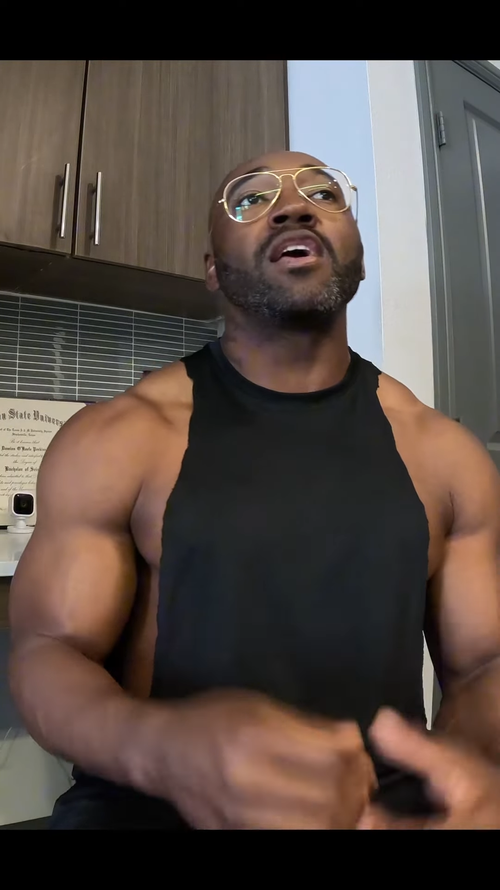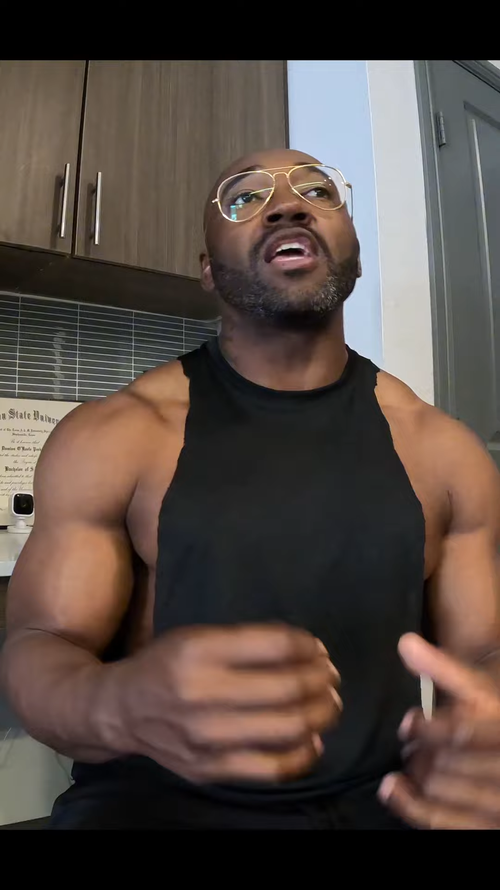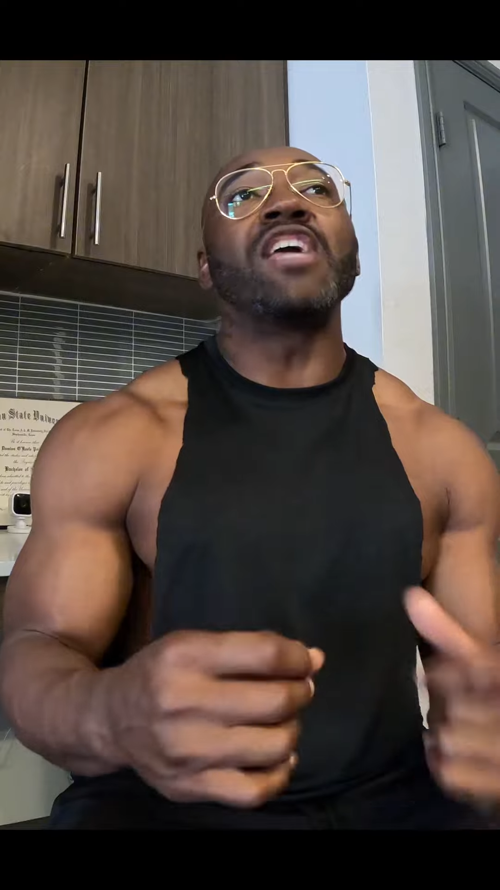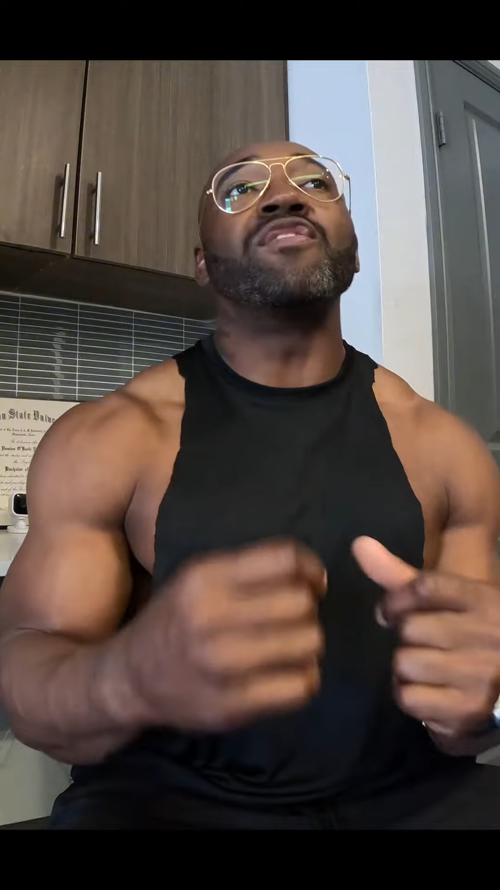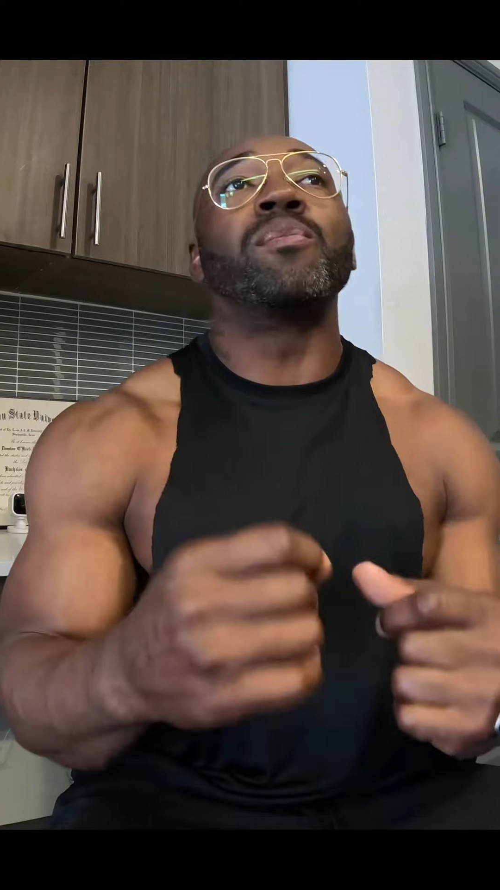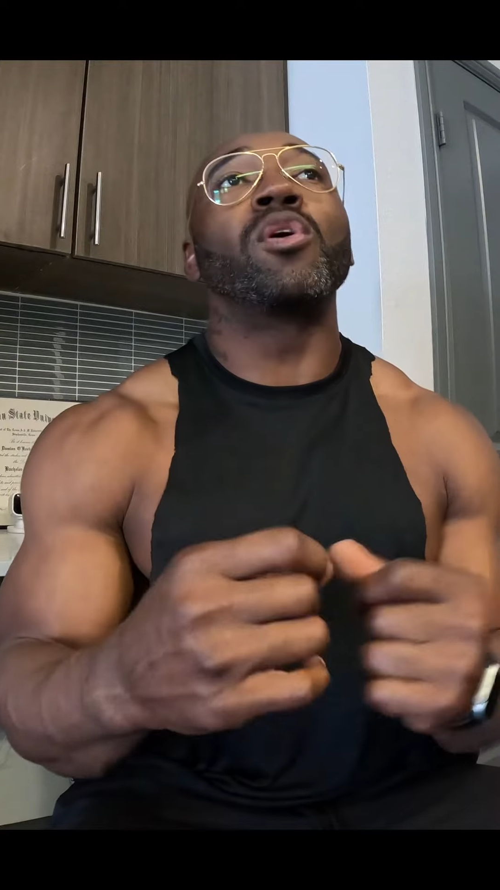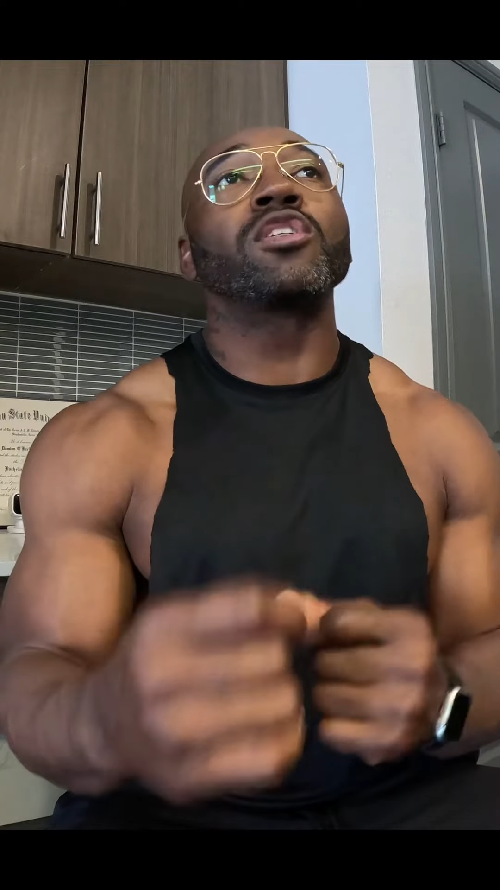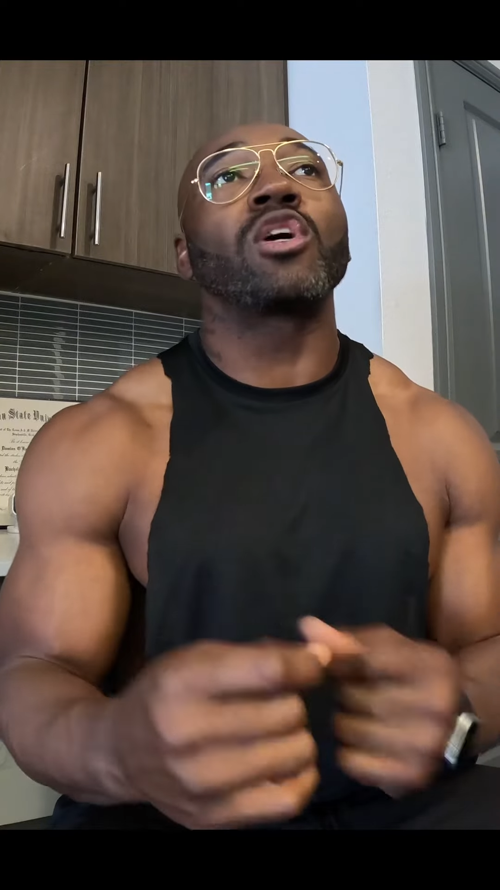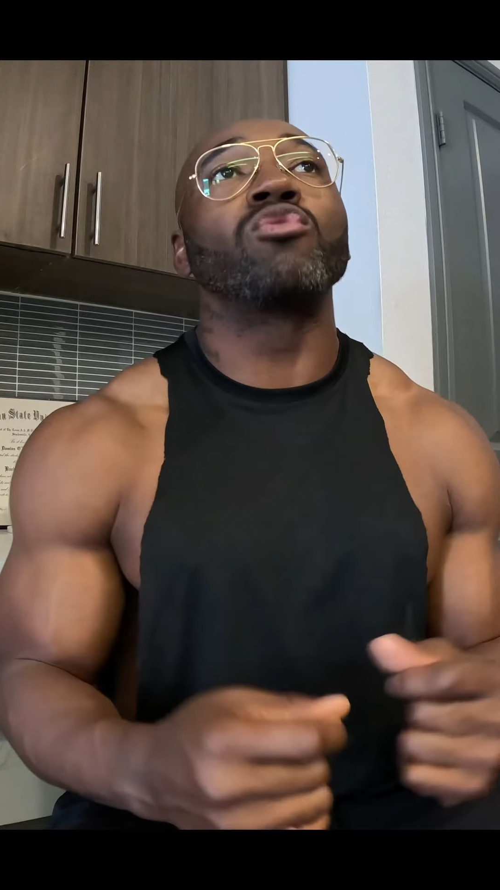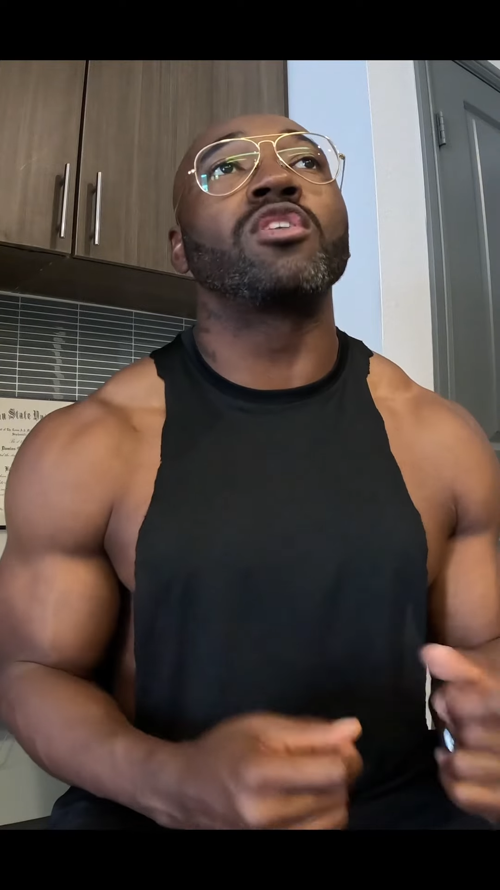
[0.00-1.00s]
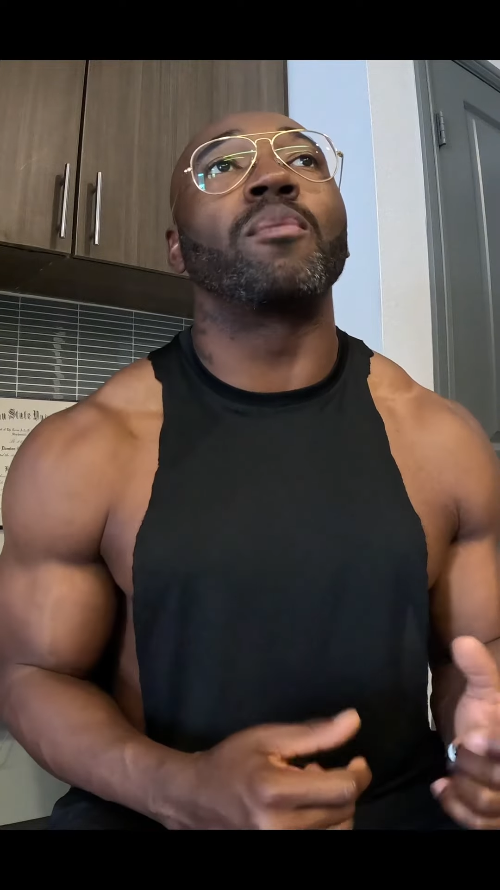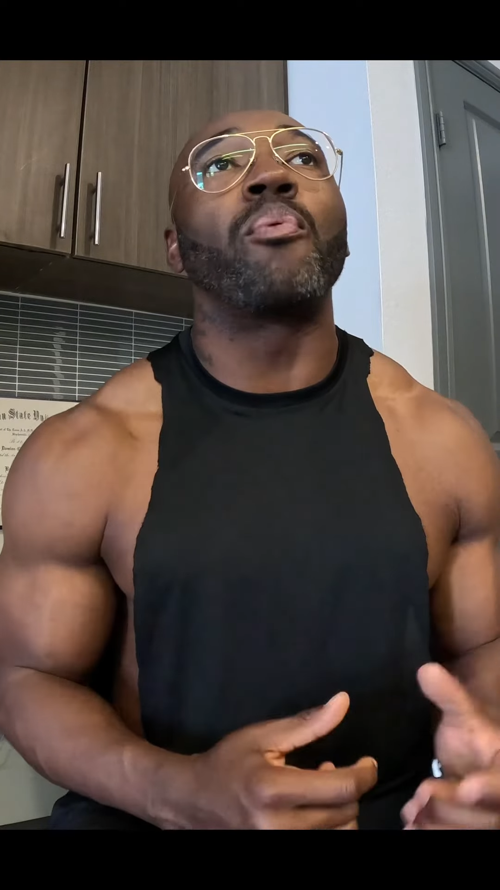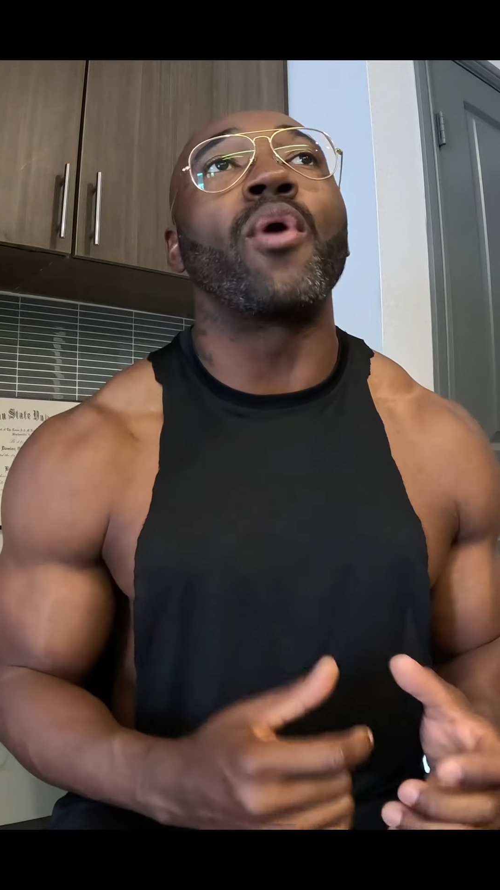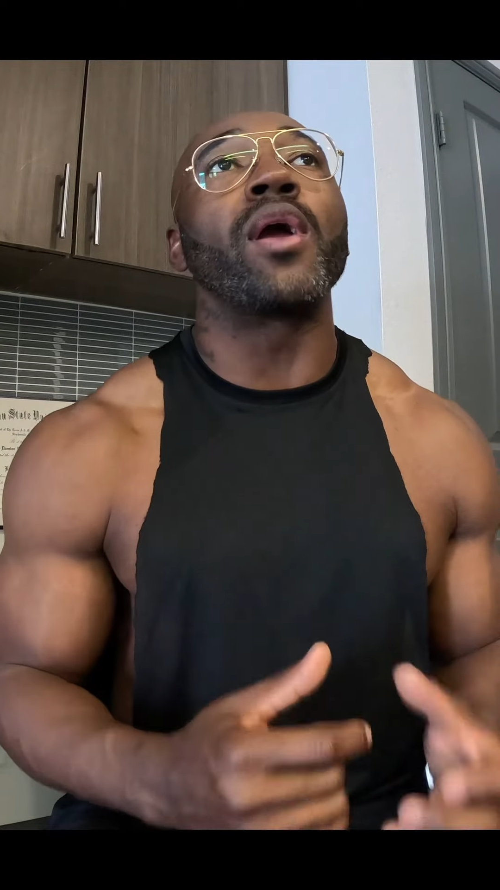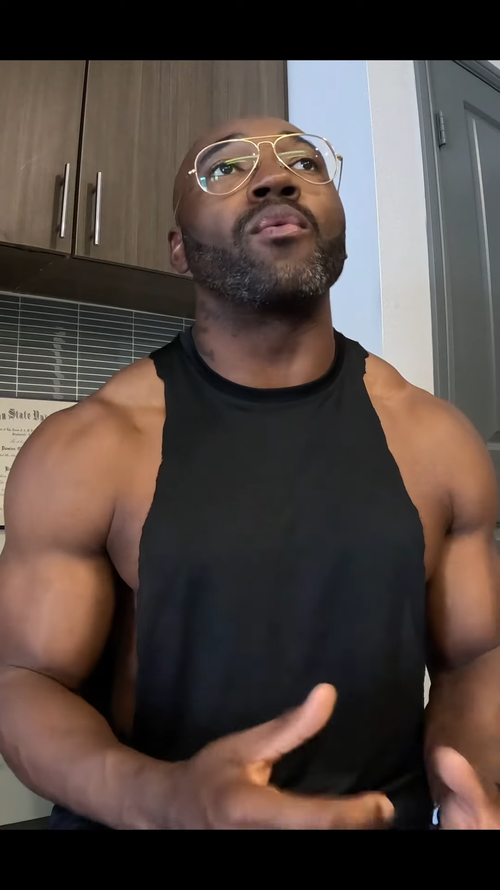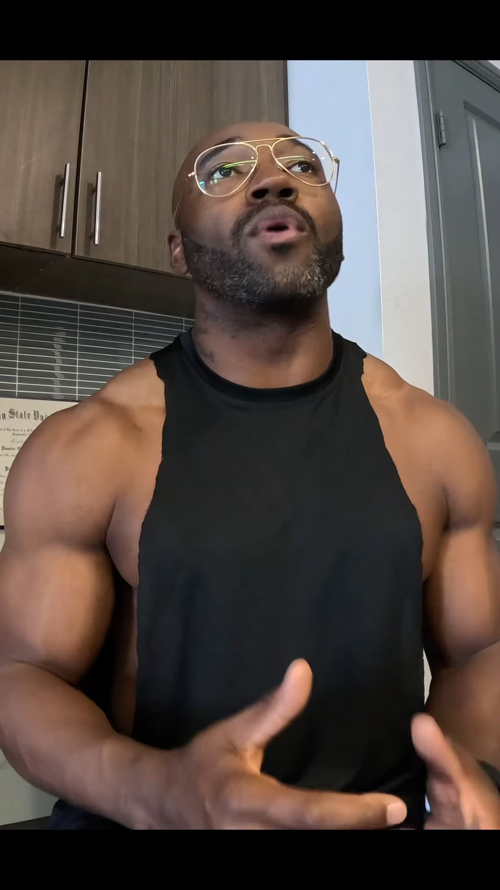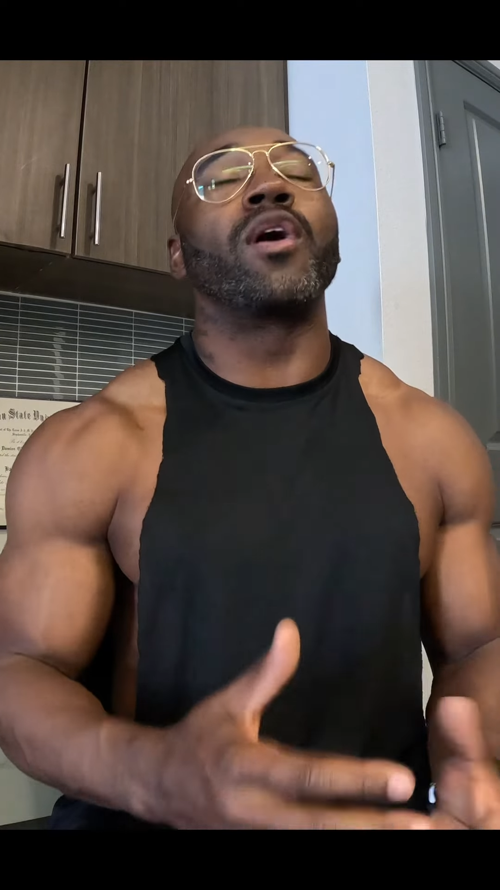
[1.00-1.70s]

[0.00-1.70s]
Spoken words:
Even more so to the point